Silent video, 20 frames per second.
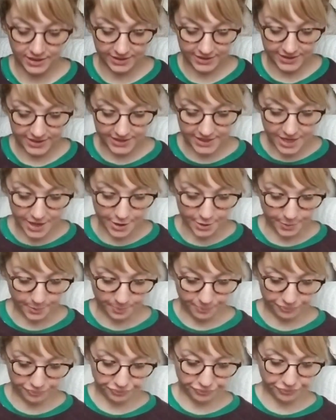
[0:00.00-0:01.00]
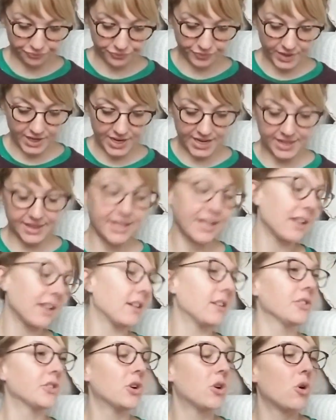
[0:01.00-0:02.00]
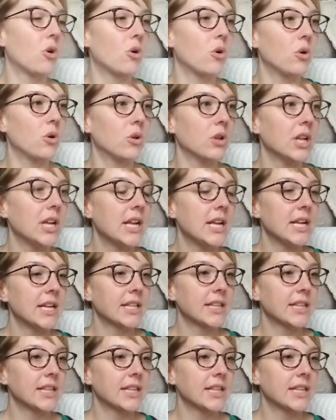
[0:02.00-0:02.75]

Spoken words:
So I think on the whole,